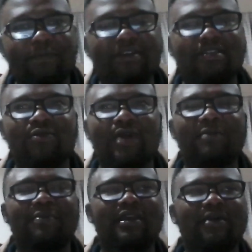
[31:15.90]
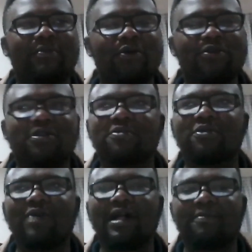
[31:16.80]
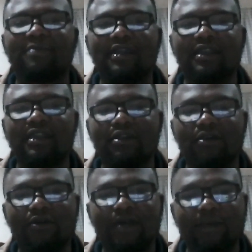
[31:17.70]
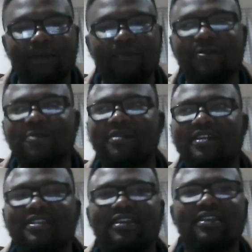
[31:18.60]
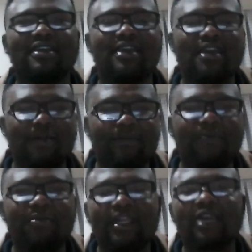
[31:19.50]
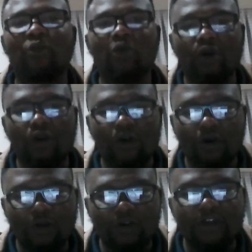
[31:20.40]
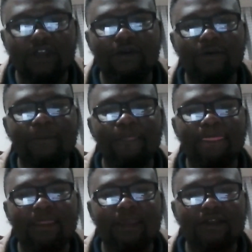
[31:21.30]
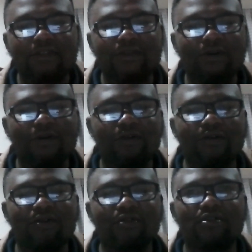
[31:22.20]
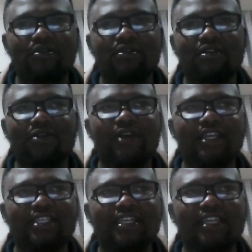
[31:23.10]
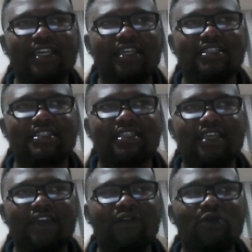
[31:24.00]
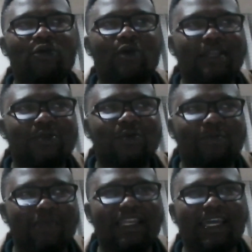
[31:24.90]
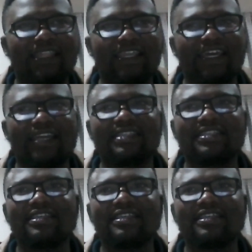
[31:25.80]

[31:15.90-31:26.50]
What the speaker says: person, while being approachable, while being, a people's person, people can walk all over you. So the question is, if you want to be like that,